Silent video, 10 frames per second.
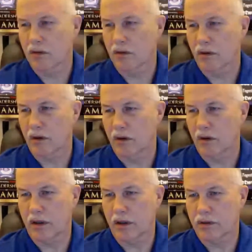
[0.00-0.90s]
All
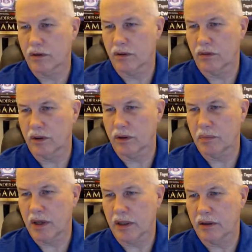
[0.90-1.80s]
right, so
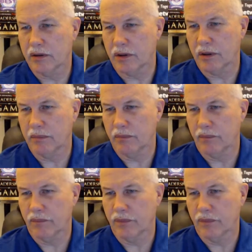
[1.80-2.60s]
let's back this up.